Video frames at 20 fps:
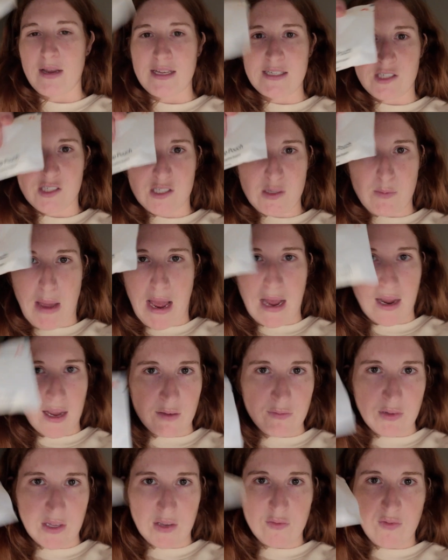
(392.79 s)
it's just a pack
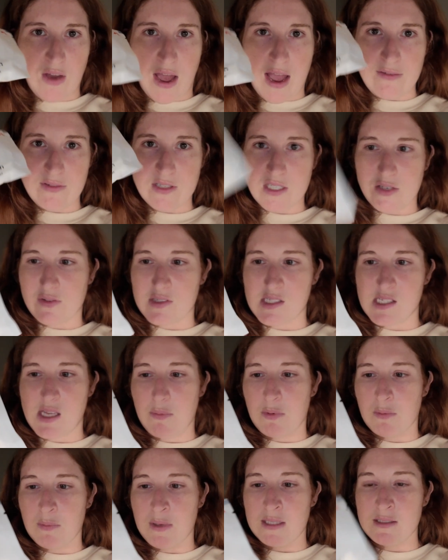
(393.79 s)
of like 5 different
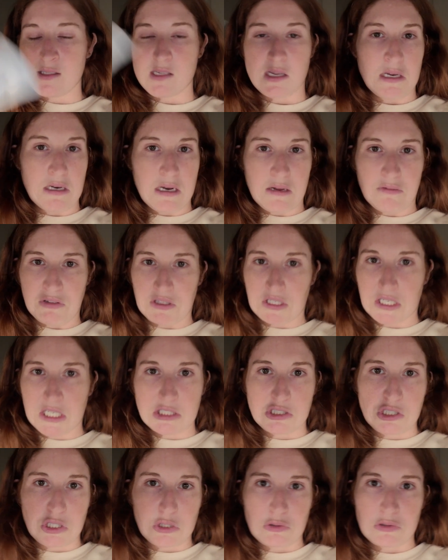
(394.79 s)
supplements, and I feel like
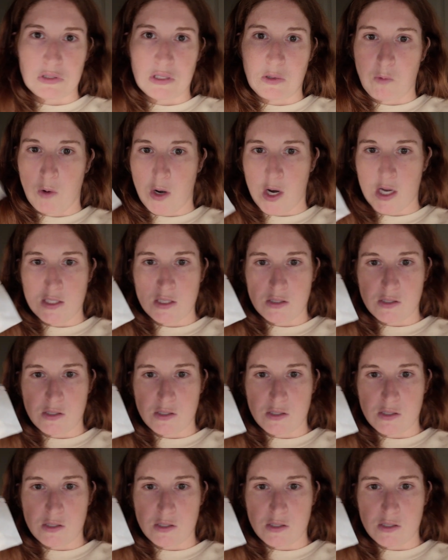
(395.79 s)
it genuinely works.